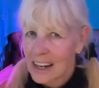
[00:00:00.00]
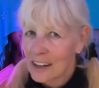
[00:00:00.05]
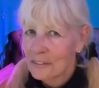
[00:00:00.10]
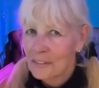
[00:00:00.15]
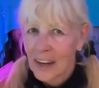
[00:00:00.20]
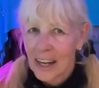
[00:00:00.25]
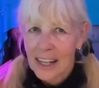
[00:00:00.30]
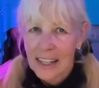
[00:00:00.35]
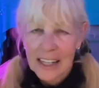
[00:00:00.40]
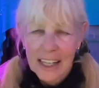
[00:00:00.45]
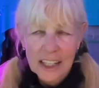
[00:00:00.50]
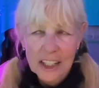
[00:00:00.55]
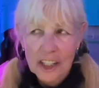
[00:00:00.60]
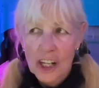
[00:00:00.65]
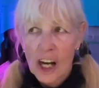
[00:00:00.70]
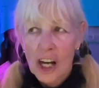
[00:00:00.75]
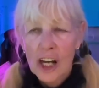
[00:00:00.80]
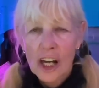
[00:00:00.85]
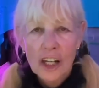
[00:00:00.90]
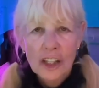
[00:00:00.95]
advantage.
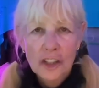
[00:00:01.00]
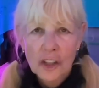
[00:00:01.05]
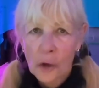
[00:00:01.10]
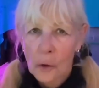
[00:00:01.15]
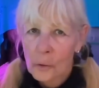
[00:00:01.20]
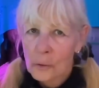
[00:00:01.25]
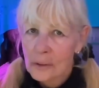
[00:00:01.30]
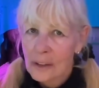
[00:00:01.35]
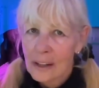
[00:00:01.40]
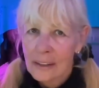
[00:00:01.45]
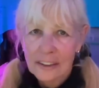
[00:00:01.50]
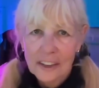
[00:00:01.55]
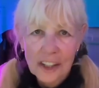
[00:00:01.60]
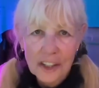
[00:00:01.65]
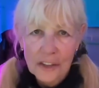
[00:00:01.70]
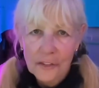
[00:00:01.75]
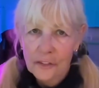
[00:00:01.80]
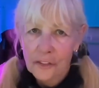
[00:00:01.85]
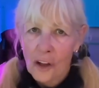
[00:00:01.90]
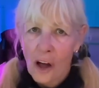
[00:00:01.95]
Don't
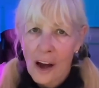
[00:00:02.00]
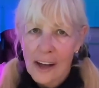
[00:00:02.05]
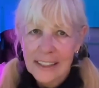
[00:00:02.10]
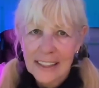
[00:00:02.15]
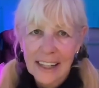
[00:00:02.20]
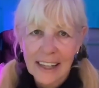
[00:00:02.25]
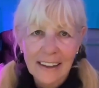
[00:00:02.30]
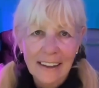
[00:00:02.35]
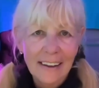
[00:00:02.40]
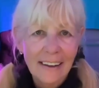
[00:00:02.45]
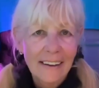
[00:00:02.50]
just flaunt it.